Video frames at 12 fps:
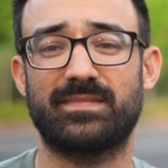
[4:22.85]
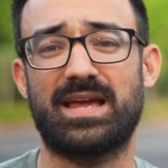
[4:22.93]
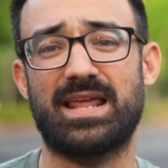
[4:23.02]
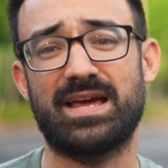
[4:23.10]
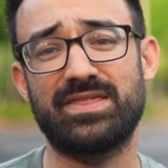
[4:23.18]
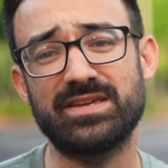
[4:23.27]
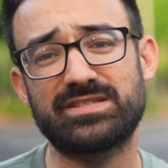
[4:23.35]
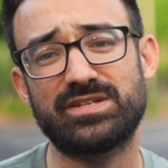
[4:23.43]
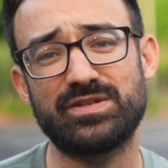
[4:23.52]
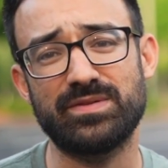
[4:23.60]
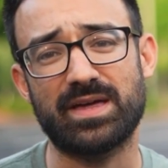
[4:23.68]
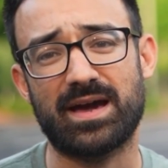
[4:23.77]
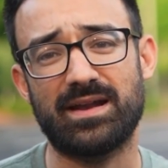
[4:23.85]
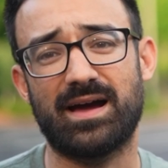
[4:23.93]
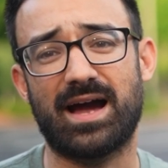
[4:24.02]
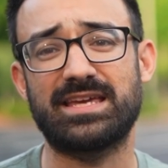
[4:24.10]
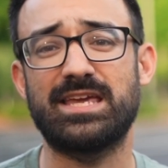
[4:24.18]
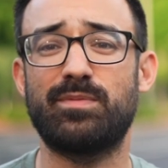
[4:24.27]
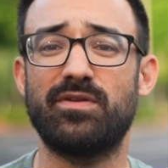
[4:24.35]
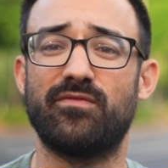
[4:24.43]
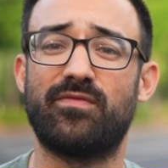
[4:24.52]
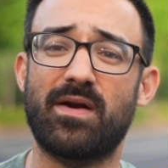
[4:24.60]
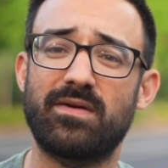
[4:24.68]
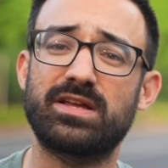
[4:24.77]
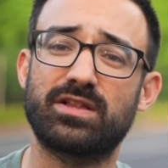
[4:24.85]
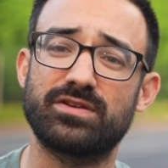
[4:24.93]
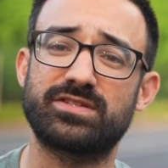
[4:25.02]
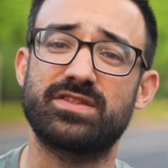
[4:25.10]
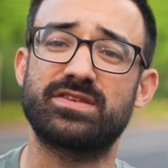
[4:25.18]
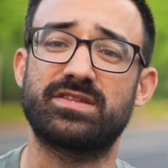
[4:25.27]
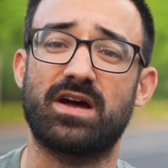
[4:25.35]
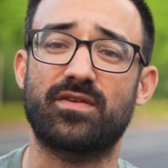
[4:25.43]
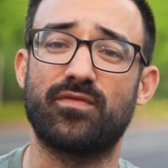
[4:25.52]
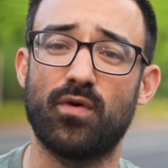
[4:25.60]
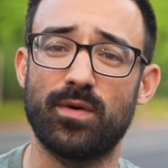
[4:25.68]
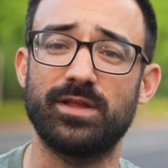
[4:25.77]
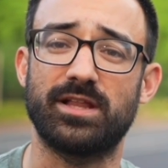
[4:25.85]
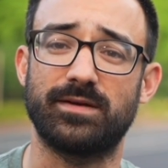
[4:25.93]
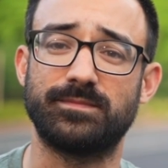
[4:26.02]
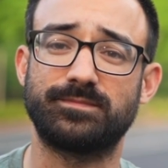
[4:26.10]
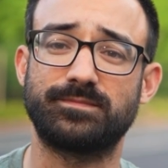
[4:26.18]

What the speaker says: And I think to do that, I keep it very close to the stock formula.